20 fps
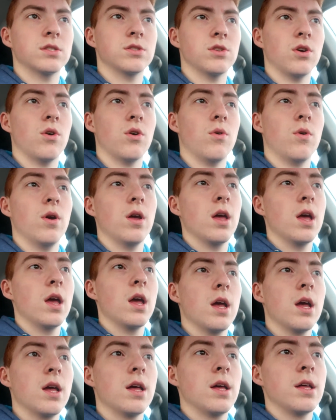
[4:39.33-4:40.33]
So
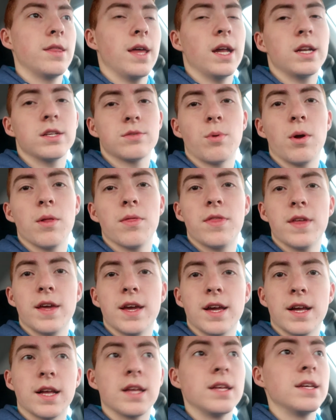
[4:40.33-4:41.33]
that is one
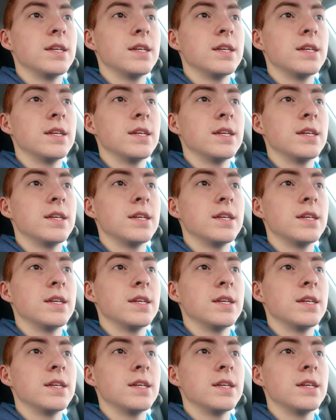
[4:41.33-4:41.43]
thing